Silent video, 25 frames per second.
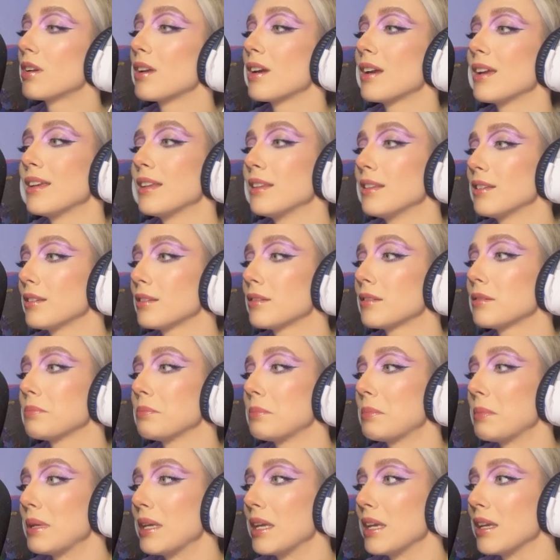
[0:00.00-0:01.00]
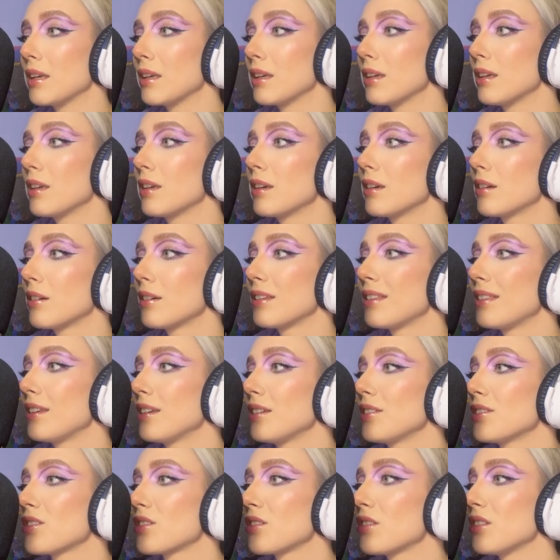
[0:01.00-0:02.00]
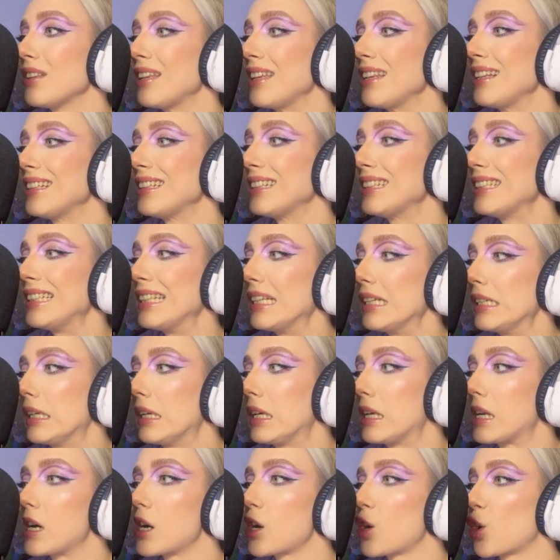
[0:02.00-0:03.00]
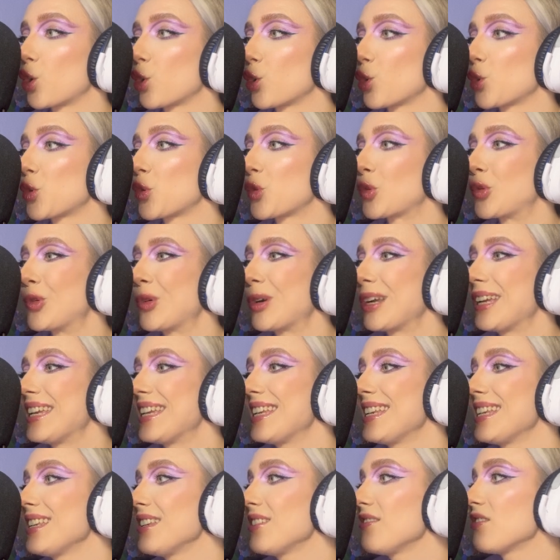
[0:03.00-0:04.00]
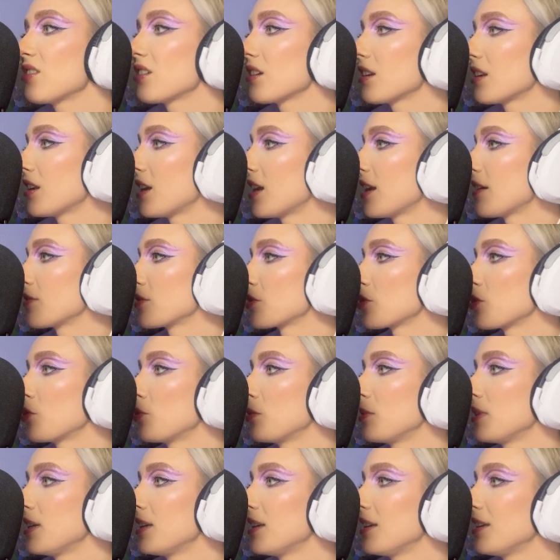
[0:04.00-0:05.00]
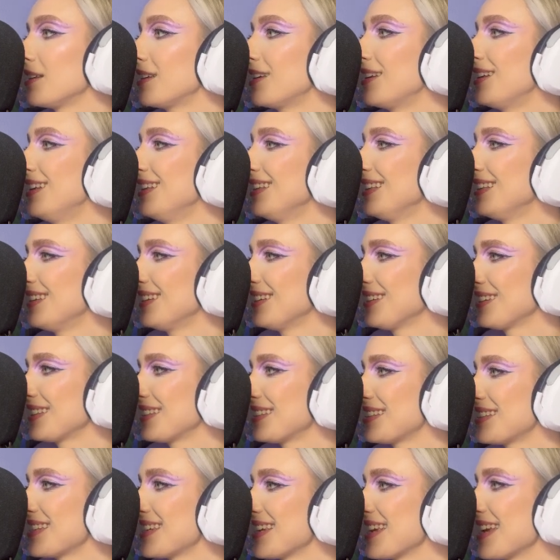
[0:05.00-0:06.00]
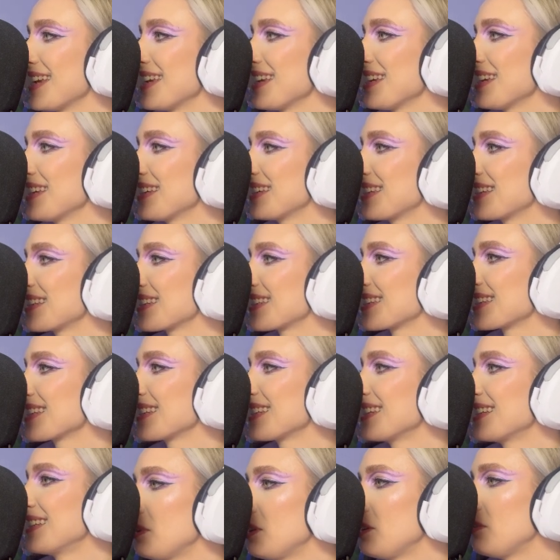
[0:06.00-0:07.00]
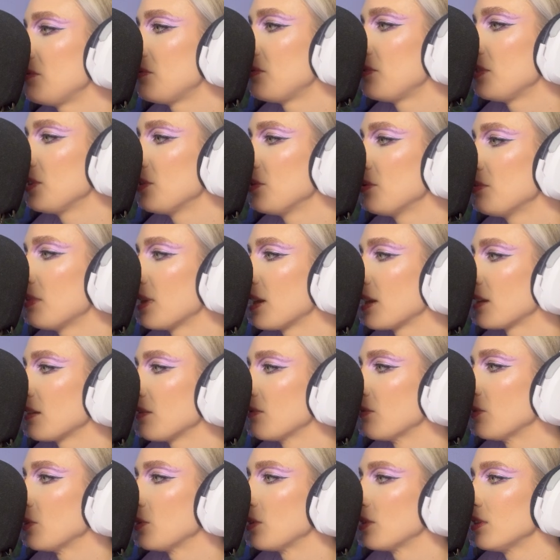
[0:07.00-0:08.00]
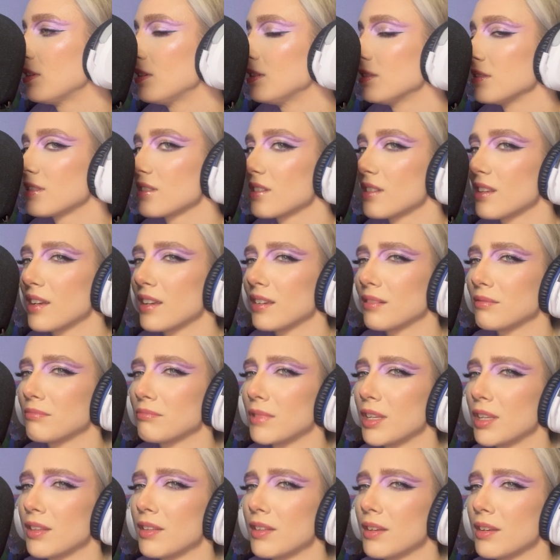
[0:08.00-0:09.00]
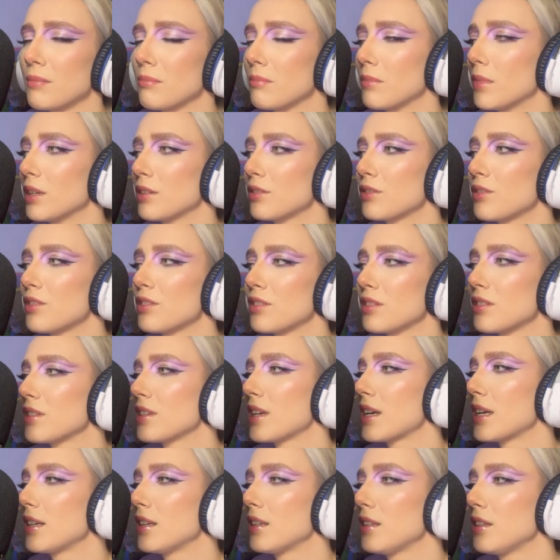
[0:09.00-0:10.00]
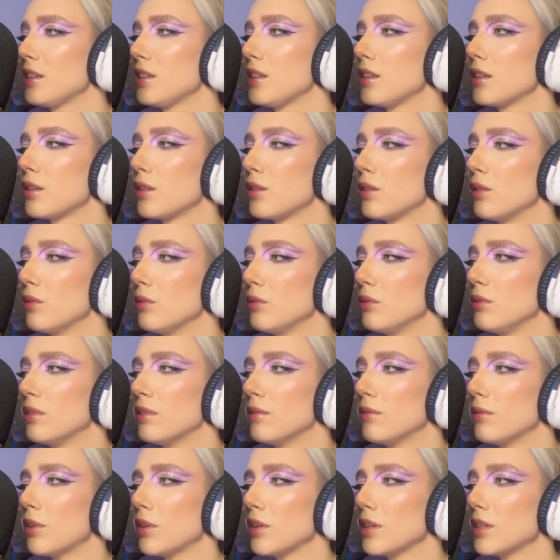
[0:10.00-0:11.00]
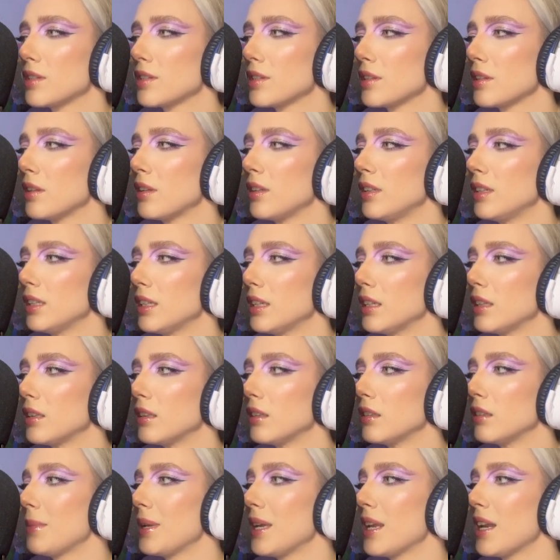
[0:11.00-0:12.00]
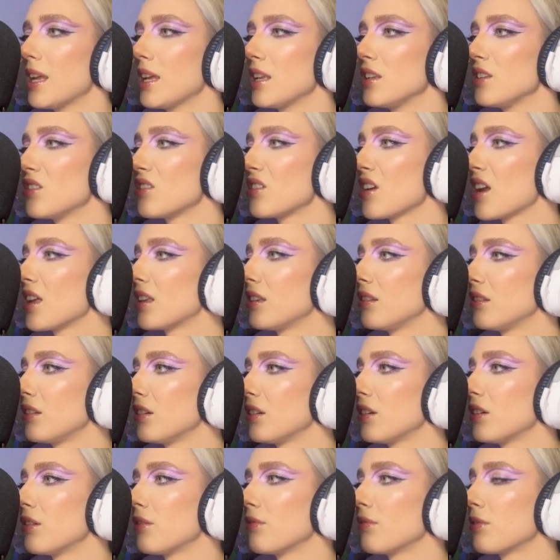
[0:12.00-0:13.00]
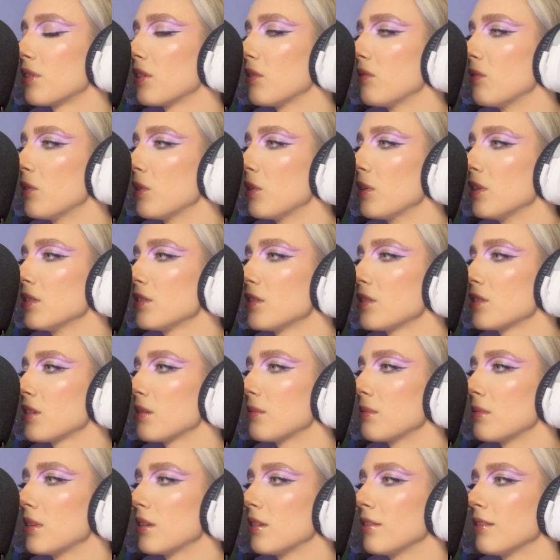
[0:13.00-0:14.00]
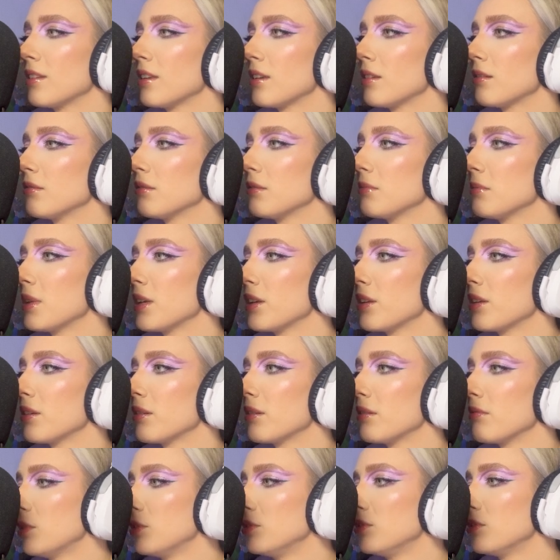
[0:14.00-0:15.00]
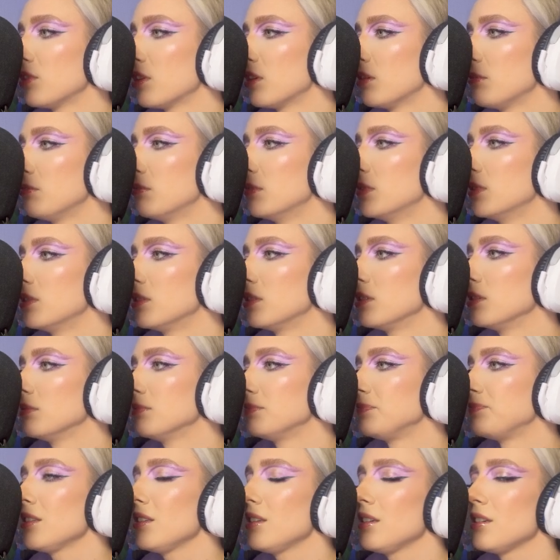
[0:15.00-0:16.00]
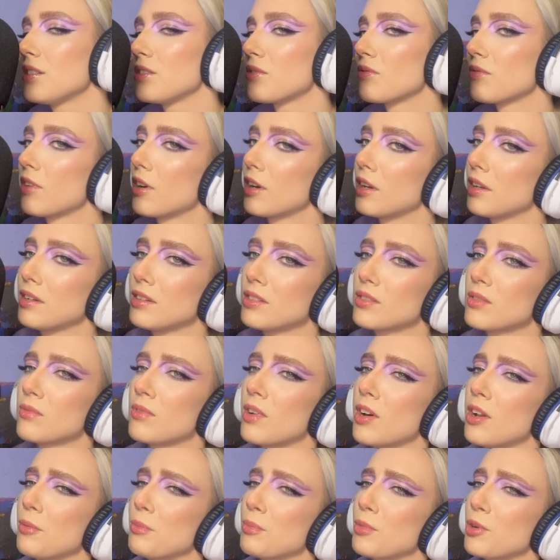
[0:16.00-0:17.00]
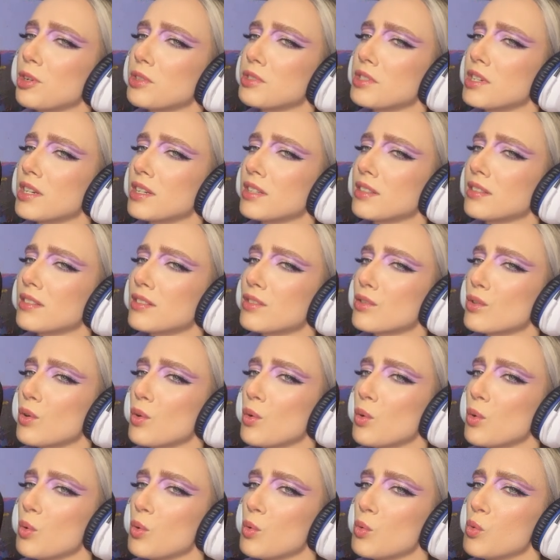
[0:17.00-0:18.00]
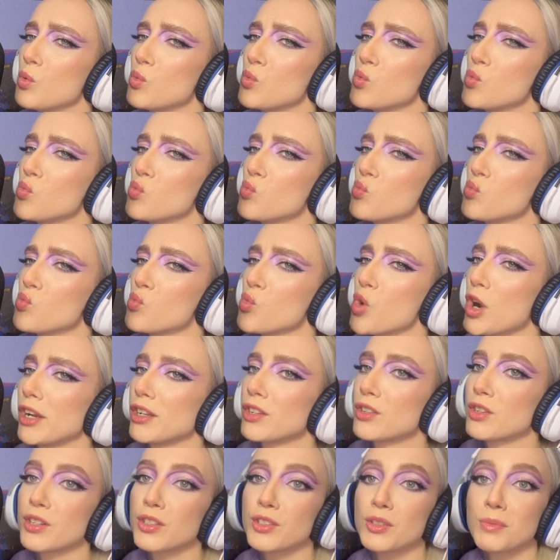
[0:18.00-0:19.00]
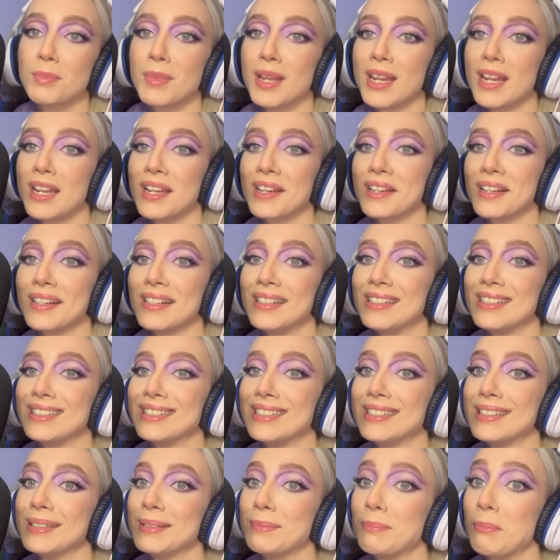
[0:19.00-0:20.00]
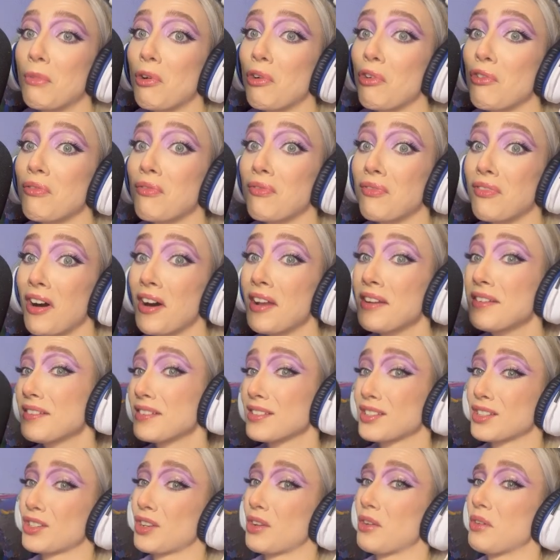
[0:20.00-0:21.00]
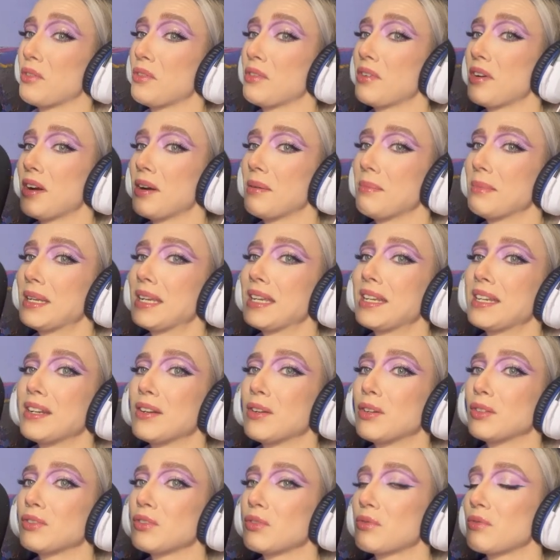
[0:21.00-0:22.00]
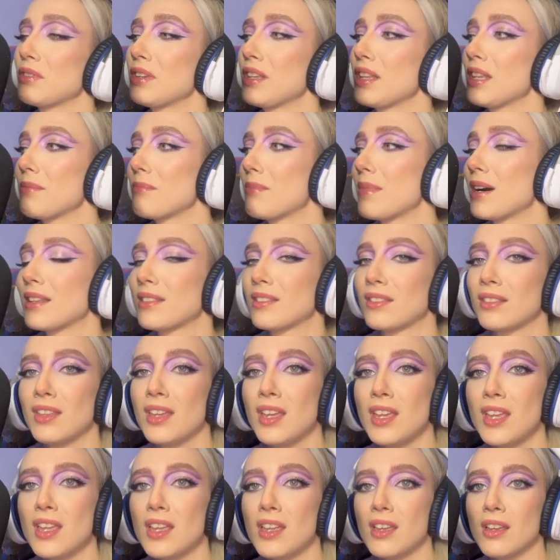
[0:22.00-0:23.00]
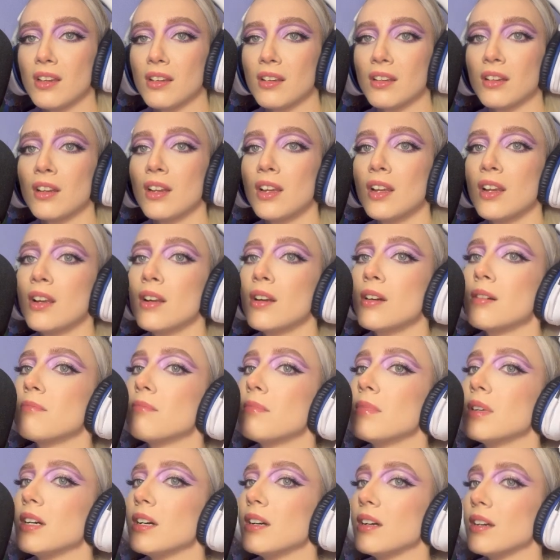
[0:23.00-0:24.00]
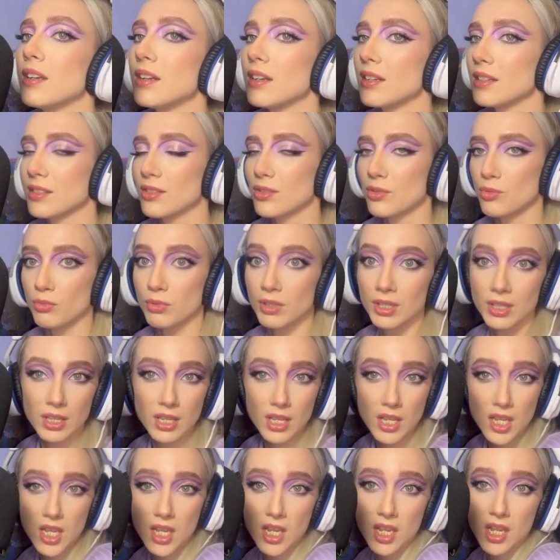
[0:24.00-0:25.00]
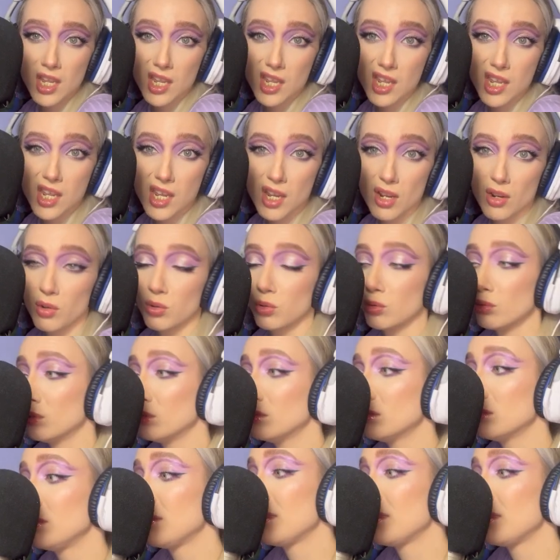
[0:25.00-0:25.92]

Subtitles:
I ended up making. I think it's a little cringe, and I have so many like takes. I made few backing vocals, like nothing much, just added EQ to the voice and a little, enchanter for the voice, something that will make it on top more. I think it's fine, it's a fun project, so I try to make a more fun song. Not really my thing, but it's really cool